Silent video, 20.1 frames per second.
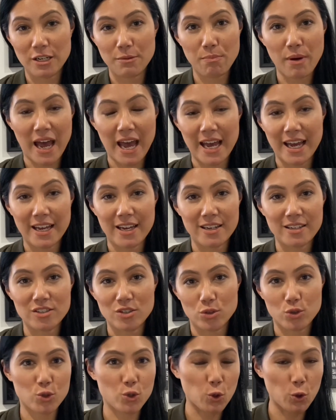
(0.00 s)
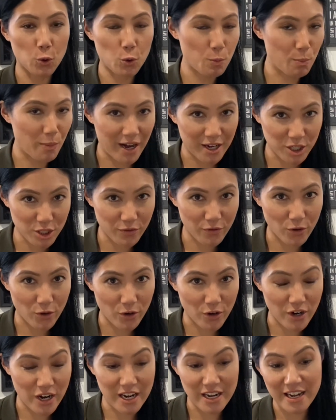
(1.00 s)
paid too much for
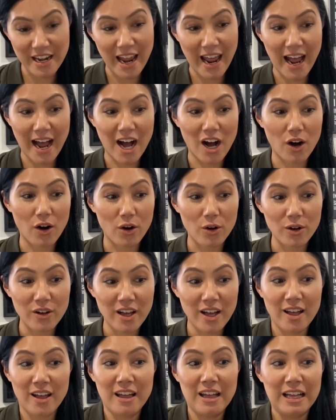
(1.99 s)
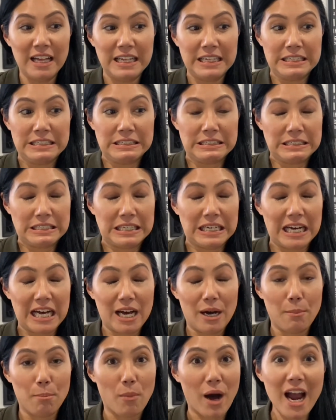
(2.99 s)
it. Now,
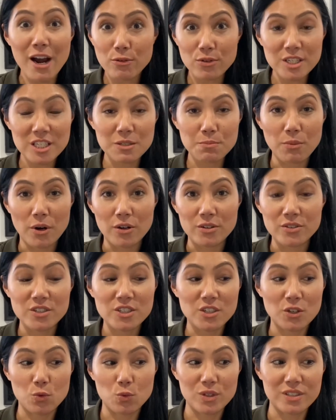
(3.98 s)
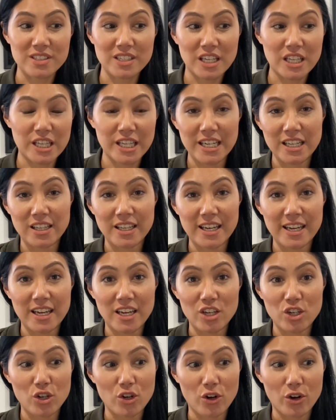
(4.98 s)
my response was
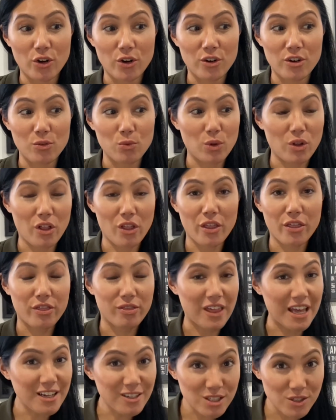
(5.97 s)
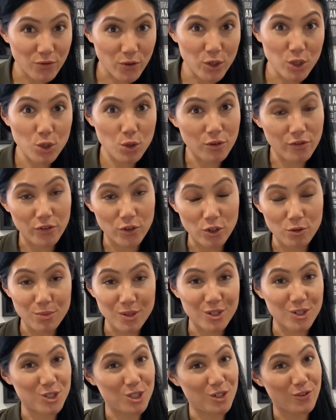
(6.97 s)
clearly, well, thanks for your review
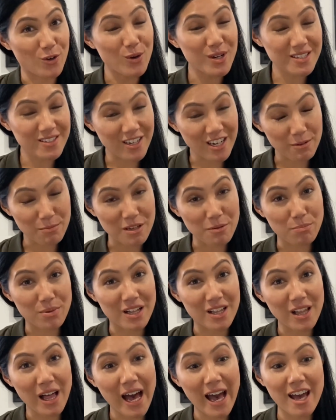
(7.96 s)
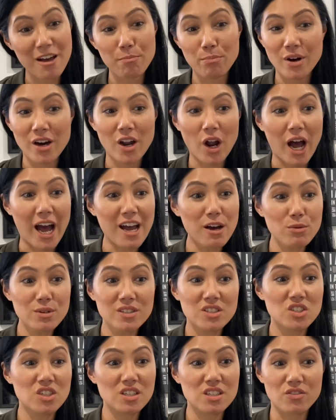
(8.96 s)
because you've always got to be polite. But I
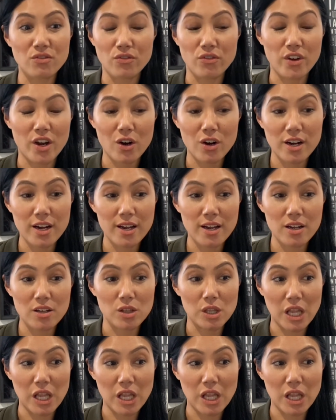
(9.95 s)
was just very